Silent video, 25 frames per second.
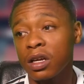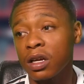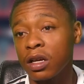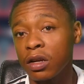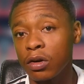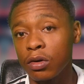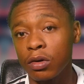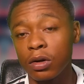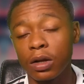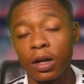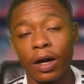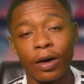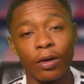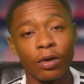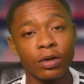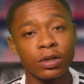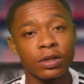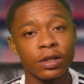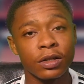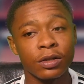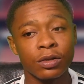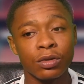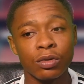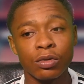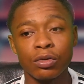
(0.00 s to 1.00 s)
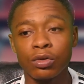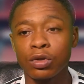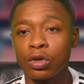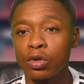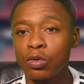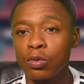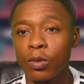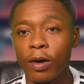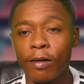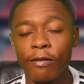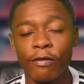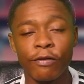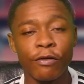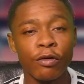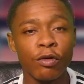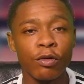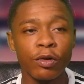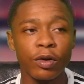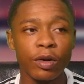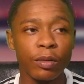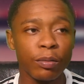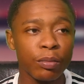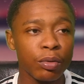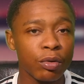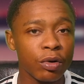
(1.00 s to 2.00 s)
It looked like Osei Tutu went
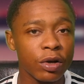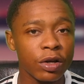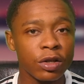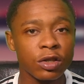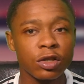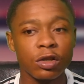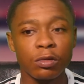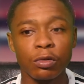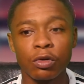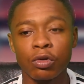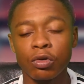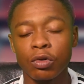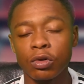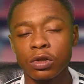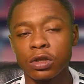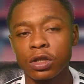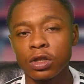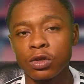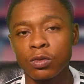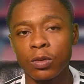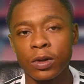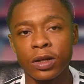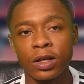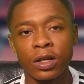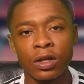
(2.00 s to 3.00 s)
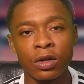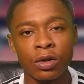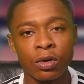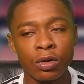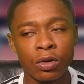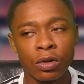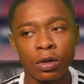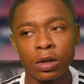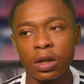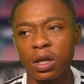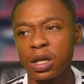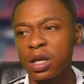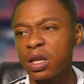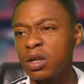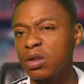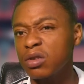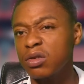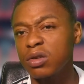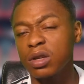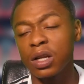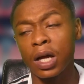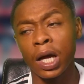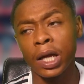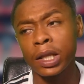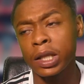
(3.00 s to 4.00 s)
forward and put in some crosses when he could. It
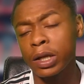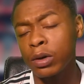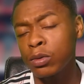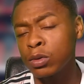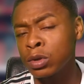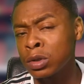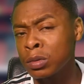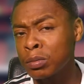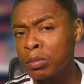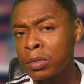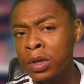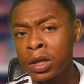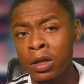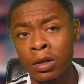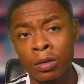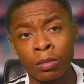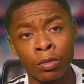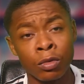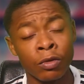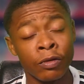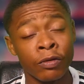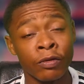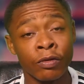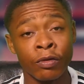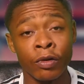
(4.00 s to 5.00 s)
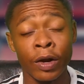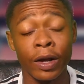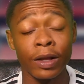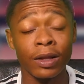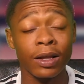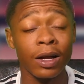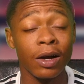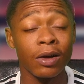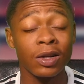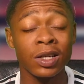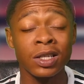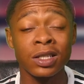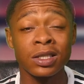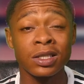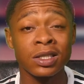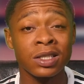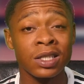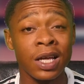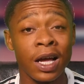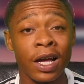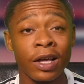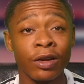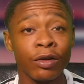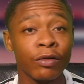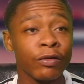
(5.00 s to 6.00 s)
looked like there was minimal threat down his
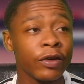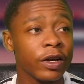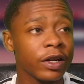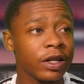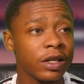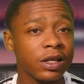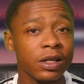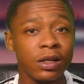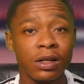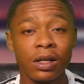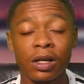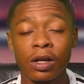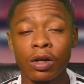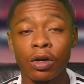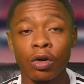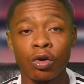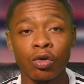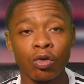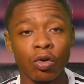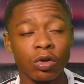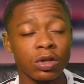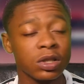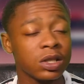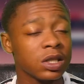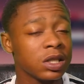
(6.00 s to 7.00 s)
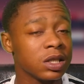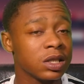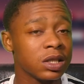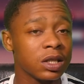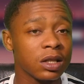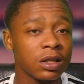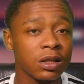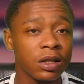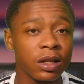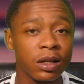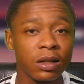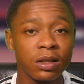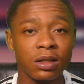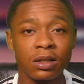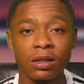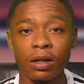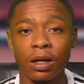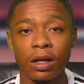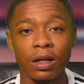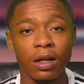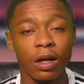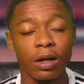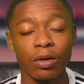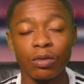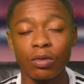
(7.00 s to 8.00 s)
side of any crosses and
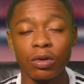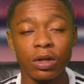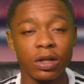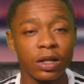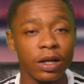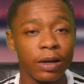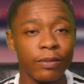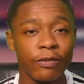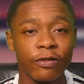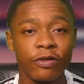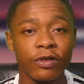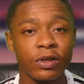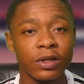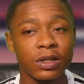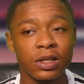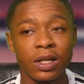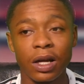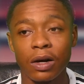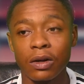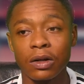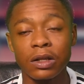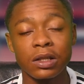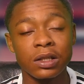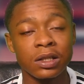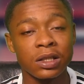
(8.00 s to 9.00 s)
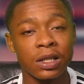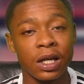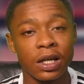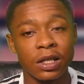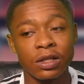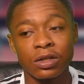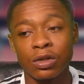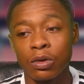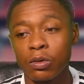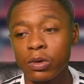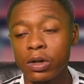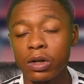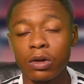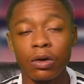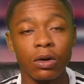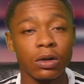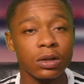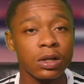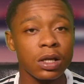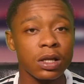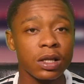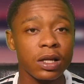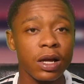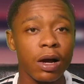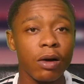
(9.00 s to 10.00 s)
all of them things down his side. So he
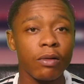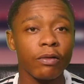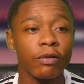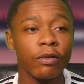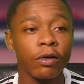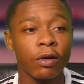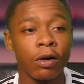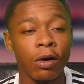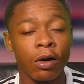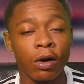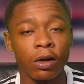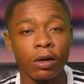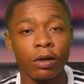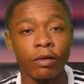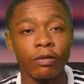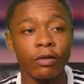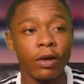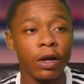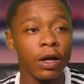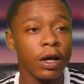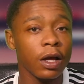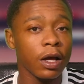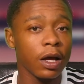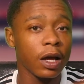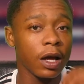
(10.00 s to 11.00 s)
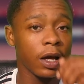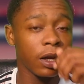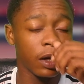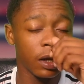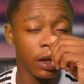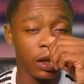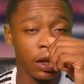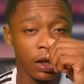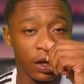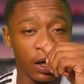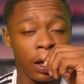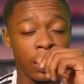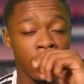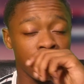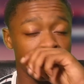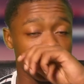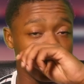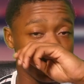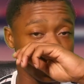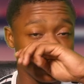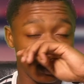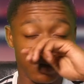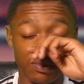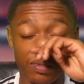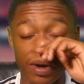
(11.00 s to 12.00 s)
locked it down for Cardiff. And again,
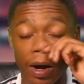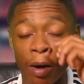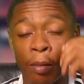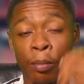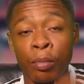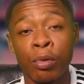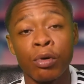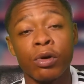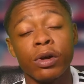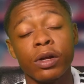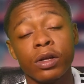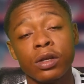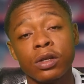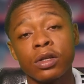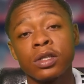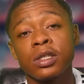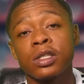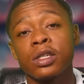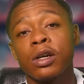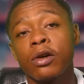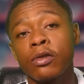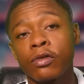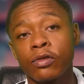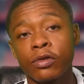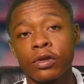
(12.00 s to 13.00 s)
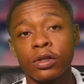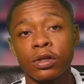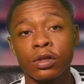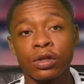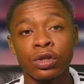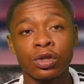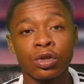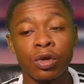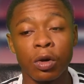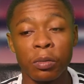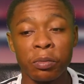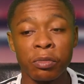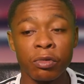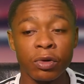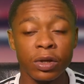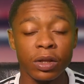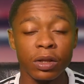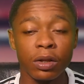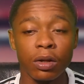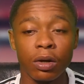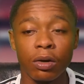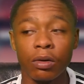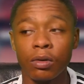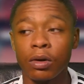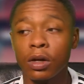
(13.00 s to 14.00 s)
it's about putting yourself in the shop
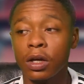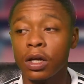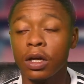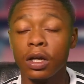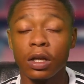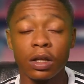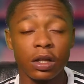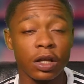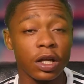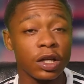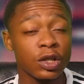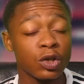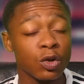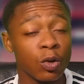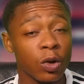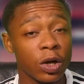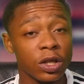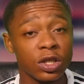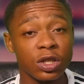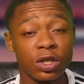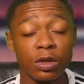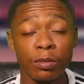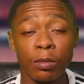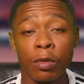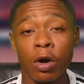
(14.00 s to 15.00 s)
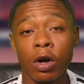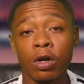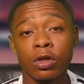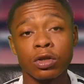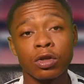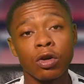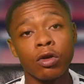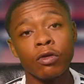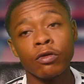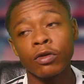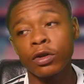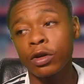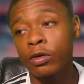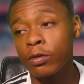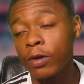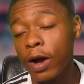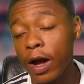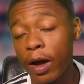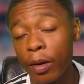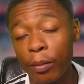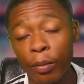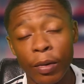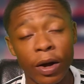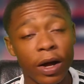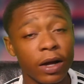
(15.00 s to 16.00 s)
window. There's question marks over the
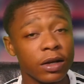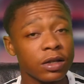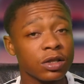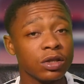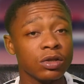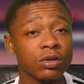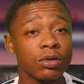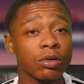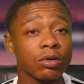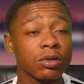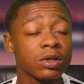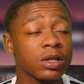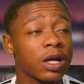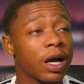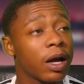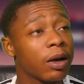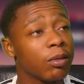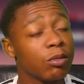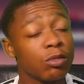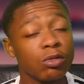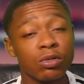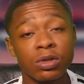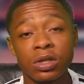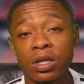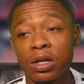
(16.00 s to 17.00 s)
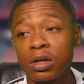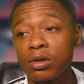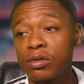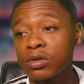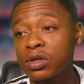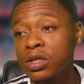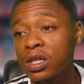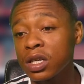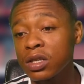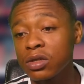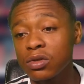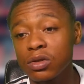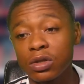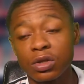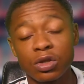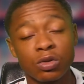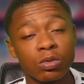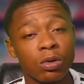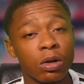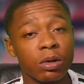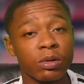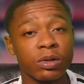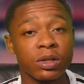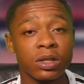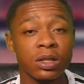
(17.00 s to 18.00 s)
right backs. You know, time will tell. Cedric
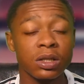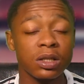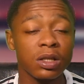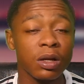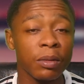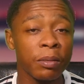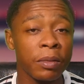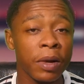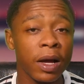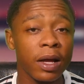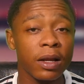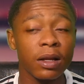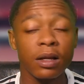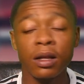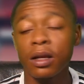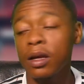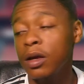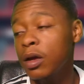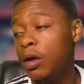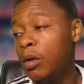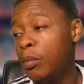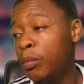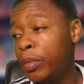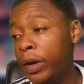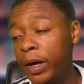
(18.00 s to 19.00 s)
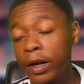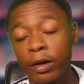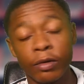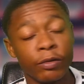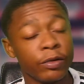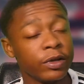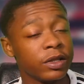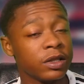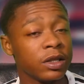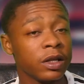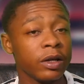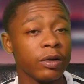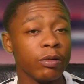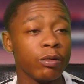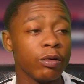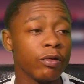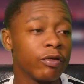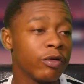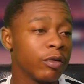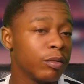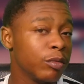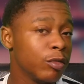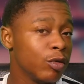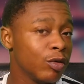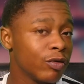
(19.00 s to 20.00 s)
Suarez is the man. Bellerin's linked
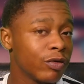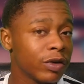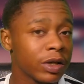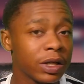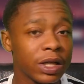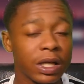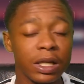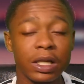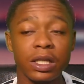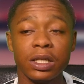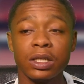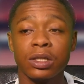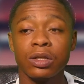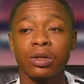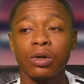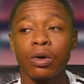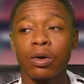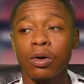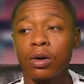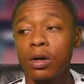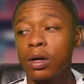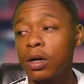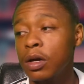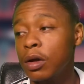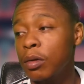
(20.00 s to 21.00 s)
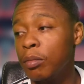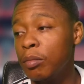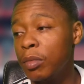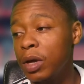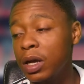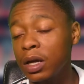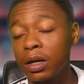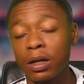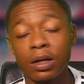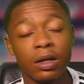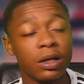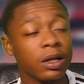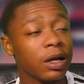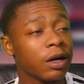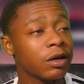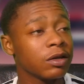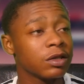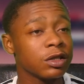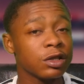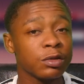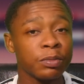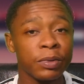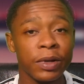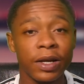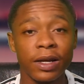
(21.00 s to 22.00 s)
with a move and then he's not.
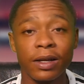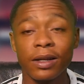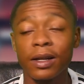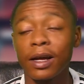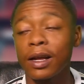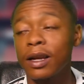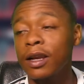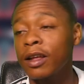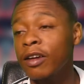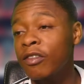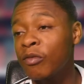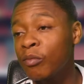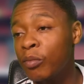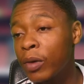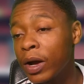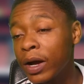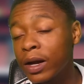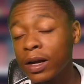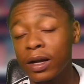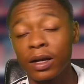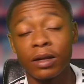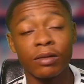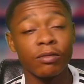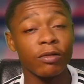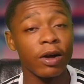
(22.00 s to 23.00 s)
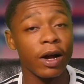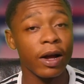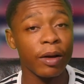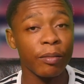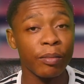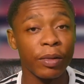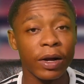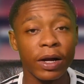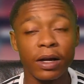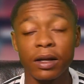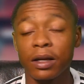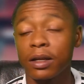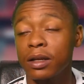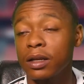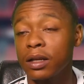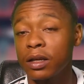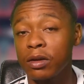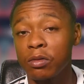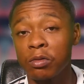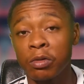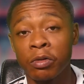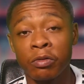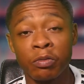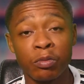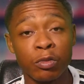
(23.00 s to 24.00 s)
Maitland-Niles is playing that left back and right back and
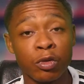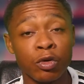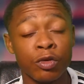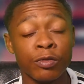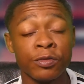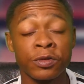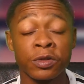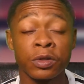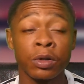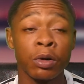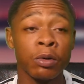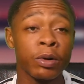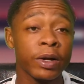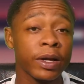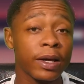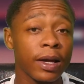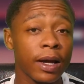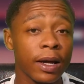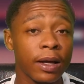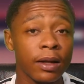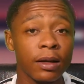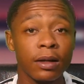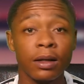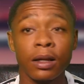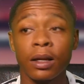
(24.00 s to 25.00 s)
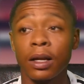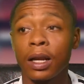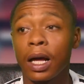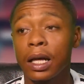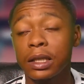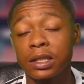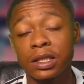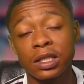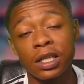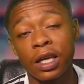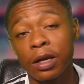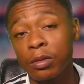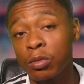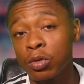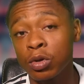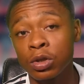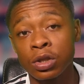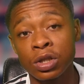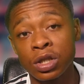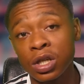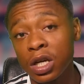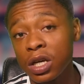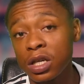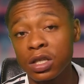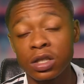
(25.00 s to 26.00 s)
linked with moves. So again, the landscape
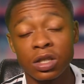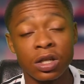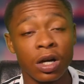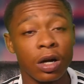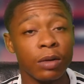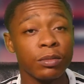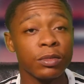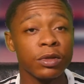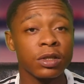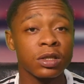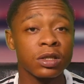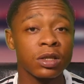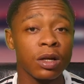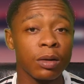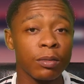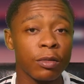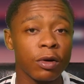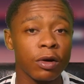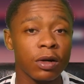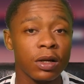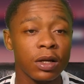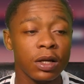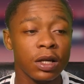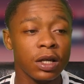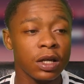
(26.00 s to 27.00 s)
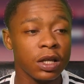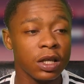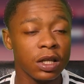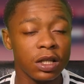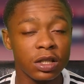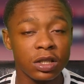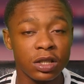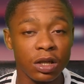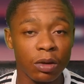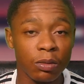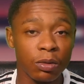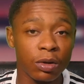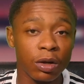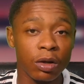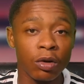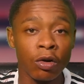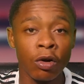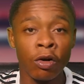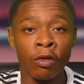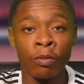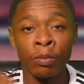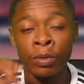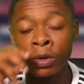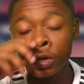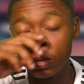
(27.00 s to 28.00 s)
could change come the summer. He's someone a
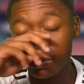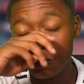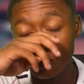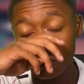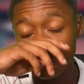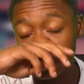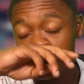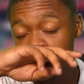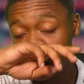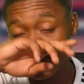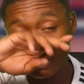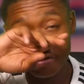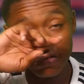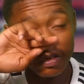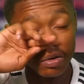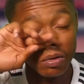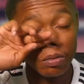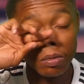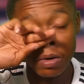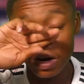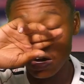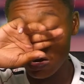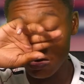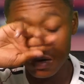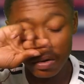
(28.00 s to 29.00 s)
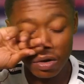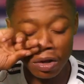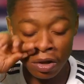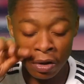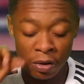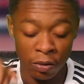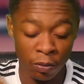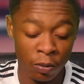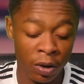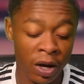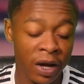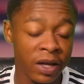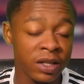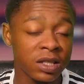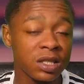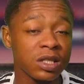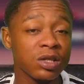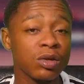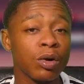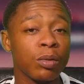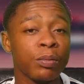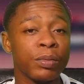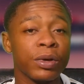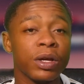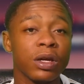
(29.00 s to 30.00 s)
lot of people have said for a while, why has he
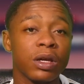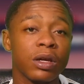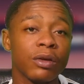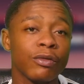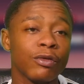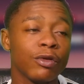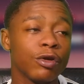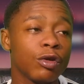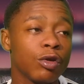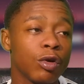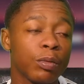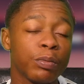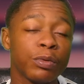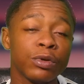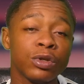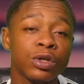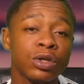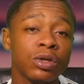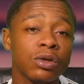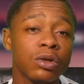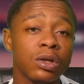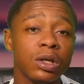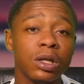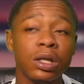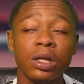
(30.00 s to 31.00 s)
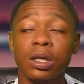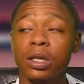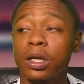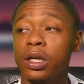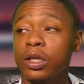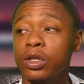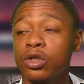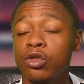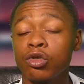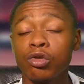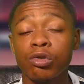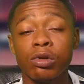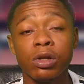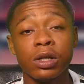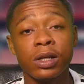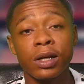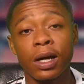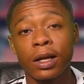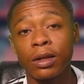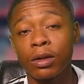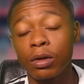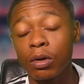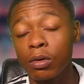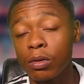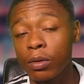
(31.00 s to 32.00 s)
not been given an opportunity? And truly,
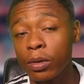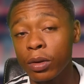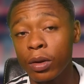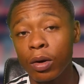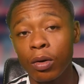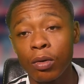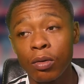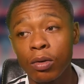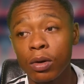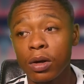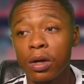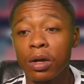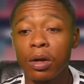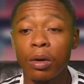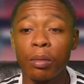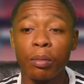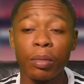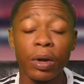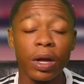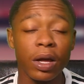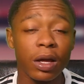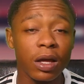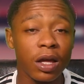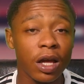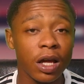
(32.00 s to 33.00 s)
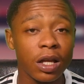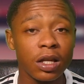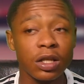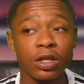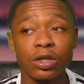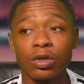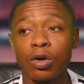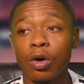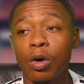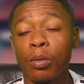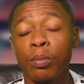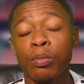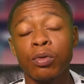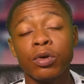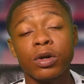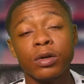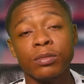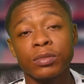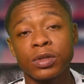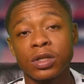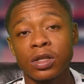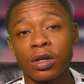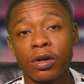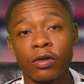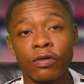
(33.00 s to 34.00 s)
I don't know. But again, he's got to put
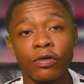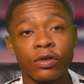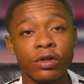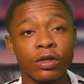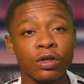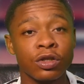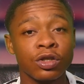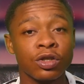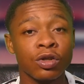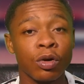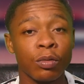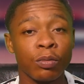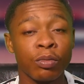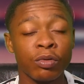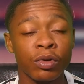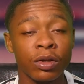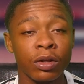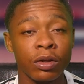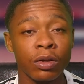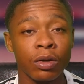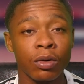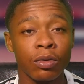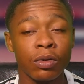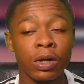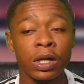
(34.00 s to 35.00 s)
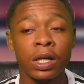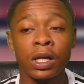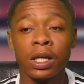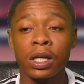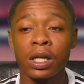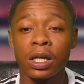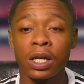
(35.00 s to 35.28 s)
himself in the shop window.